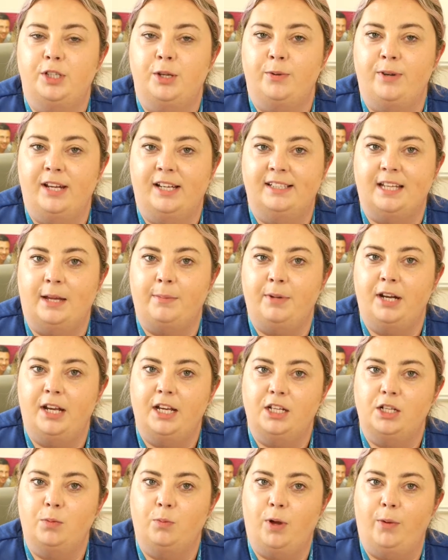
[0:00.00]
do an
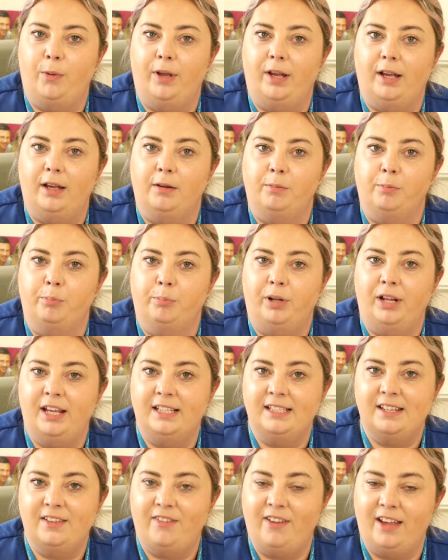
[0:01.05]
examination where we can
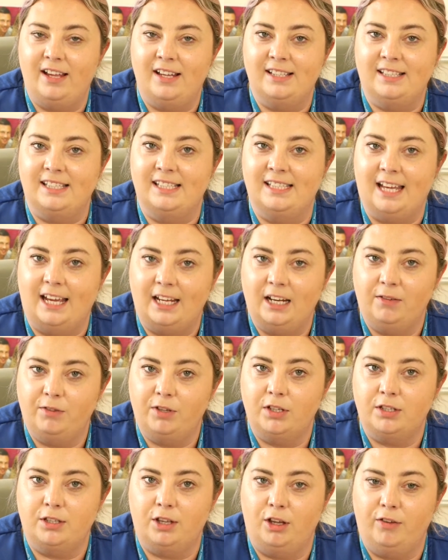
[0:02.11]
place the fingers inside of
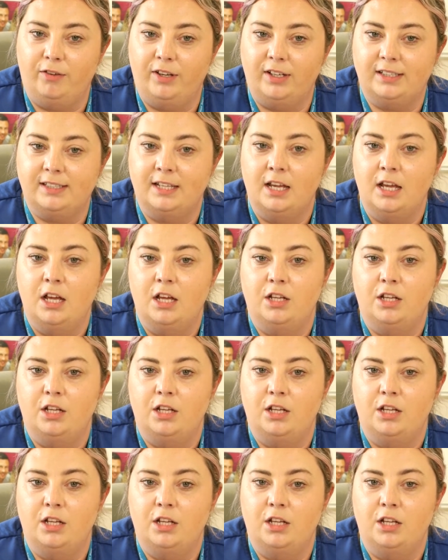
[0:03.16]
the cervix